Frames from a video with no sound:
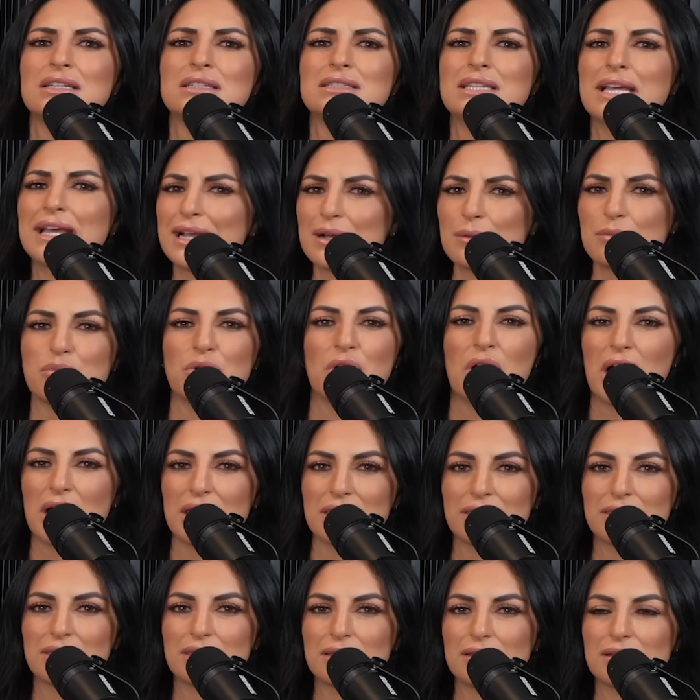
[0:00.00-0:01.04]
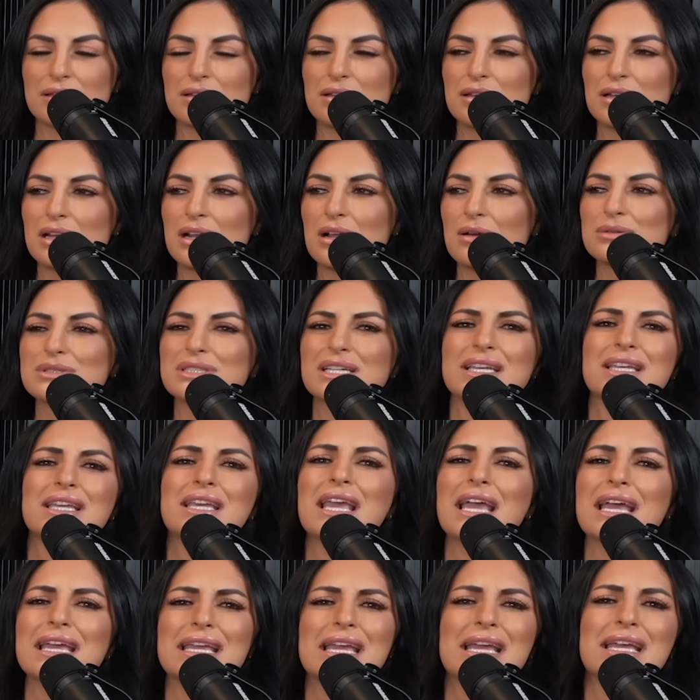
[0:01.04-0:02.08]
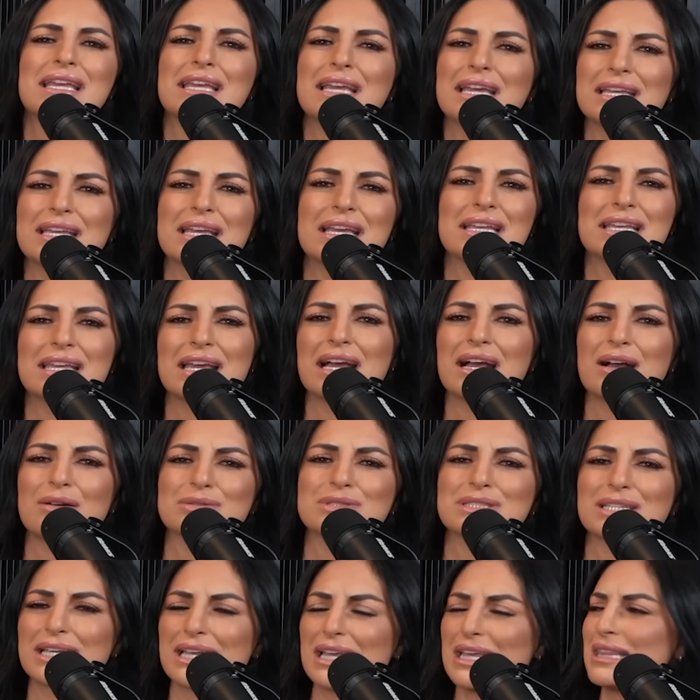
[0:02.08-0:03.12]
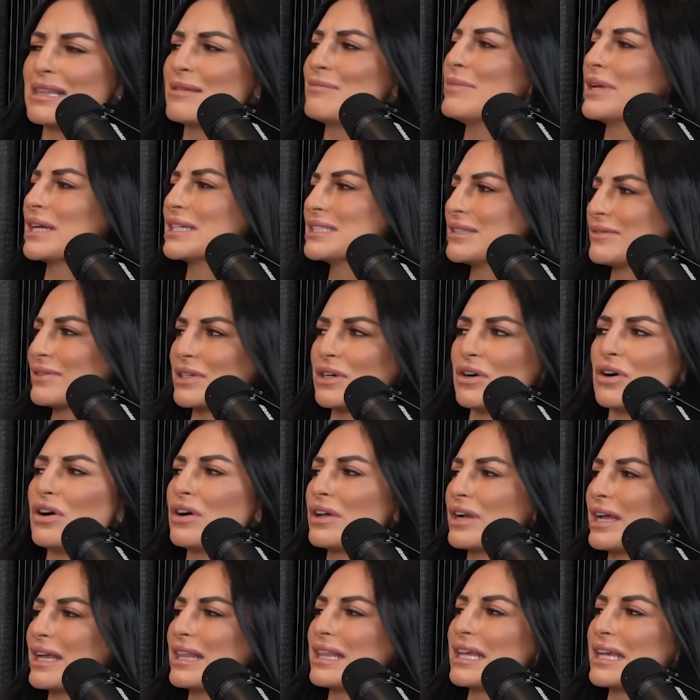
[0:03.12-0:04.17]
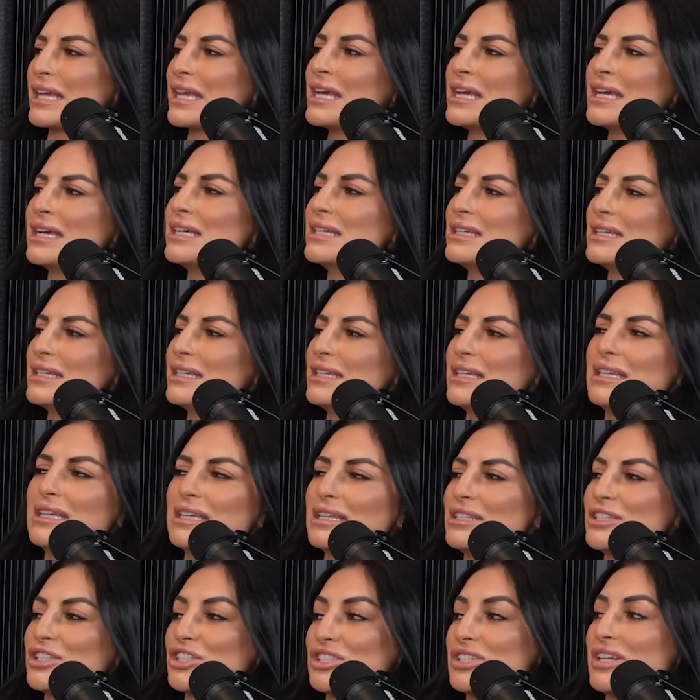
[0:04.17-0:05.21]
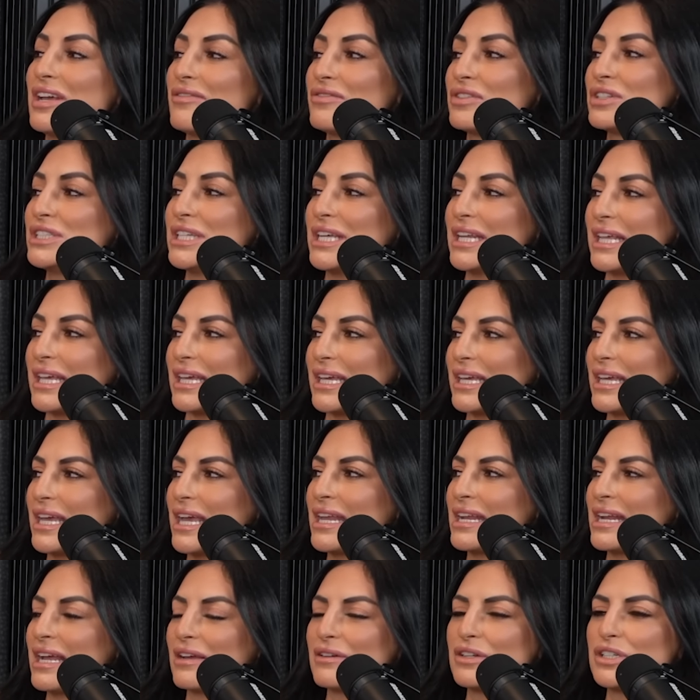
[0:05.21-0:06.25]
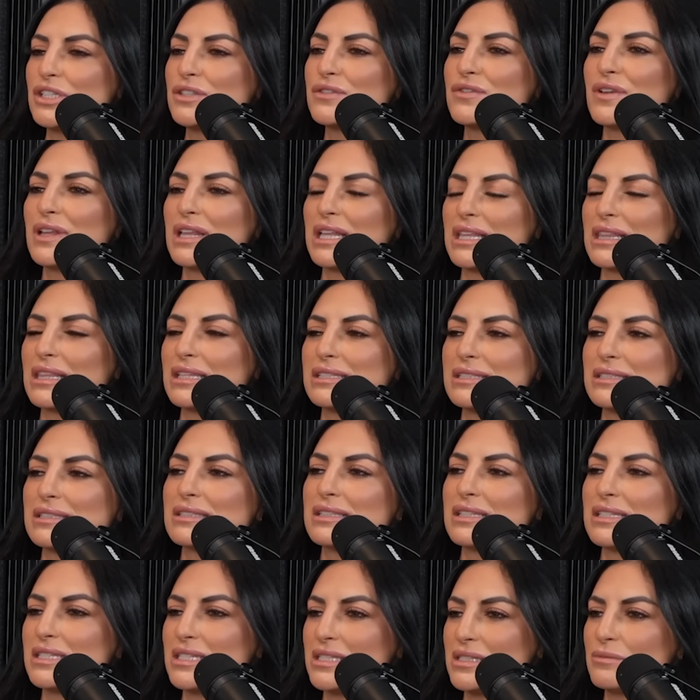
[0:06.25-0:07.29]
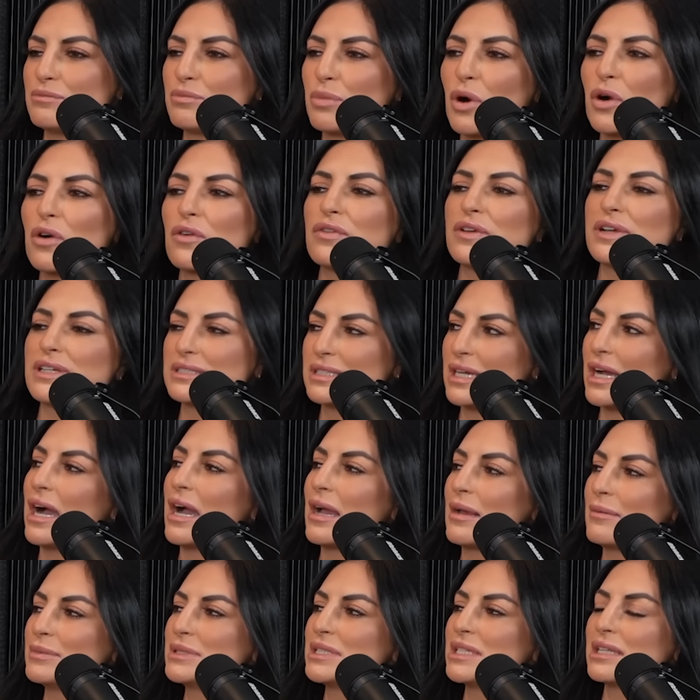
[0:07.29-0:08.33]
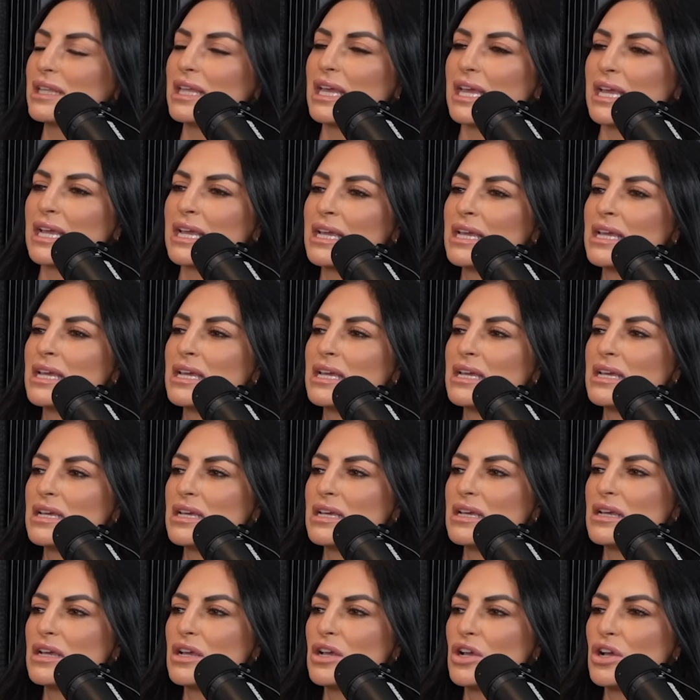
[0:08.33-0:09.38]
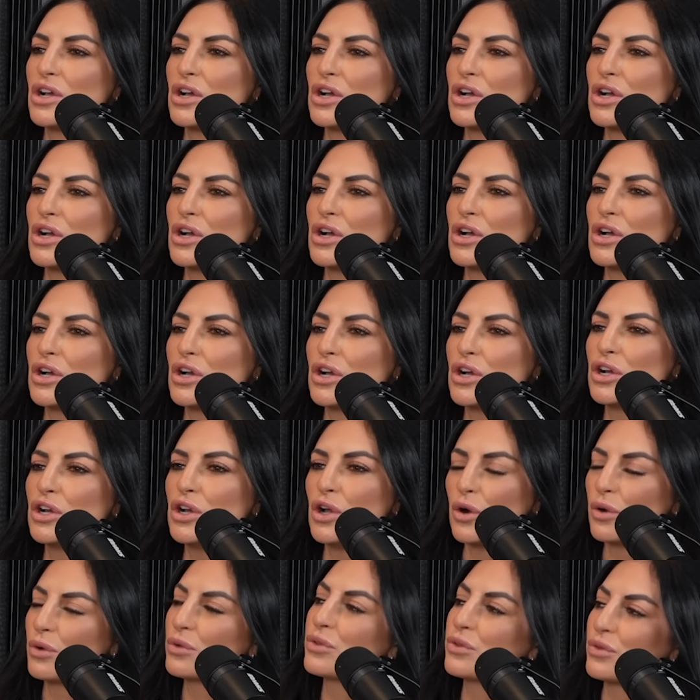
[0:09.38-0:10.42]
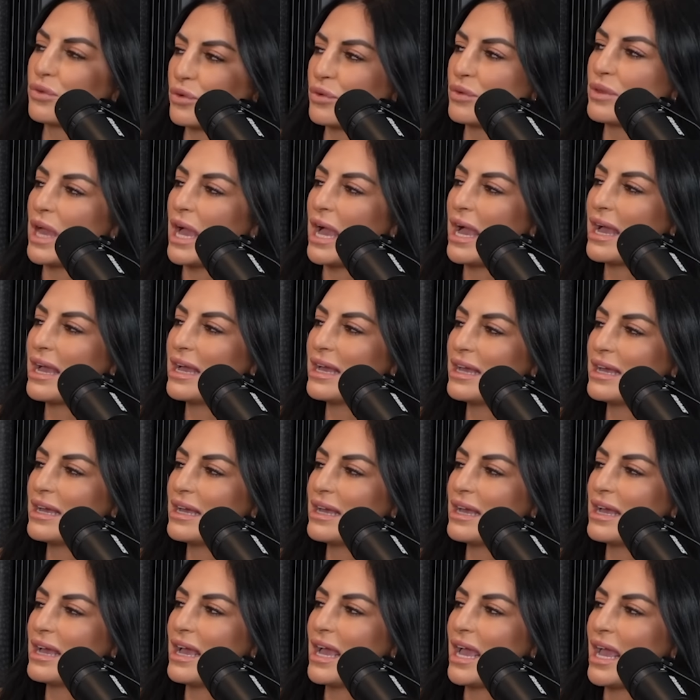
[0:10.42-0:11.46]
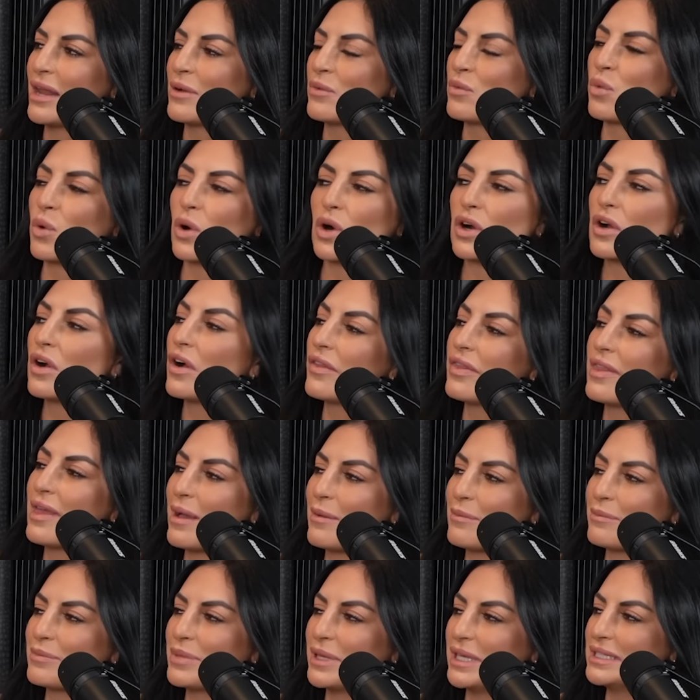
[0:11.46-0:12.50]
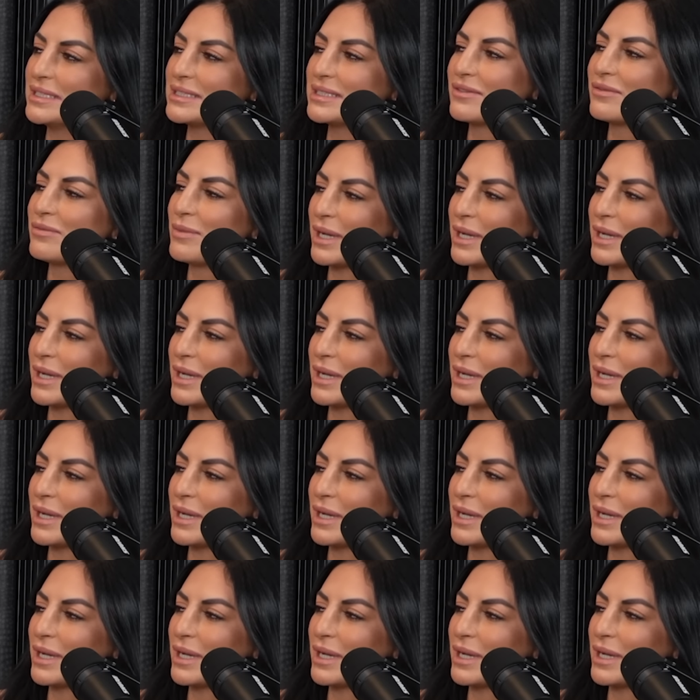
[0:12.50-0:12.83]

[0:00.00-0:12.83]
take a breath. And I was like, yeah. I was like in the mix of it all, and I like just never did it. And I just feel like this is the perfect time to like go through that and work on that piece of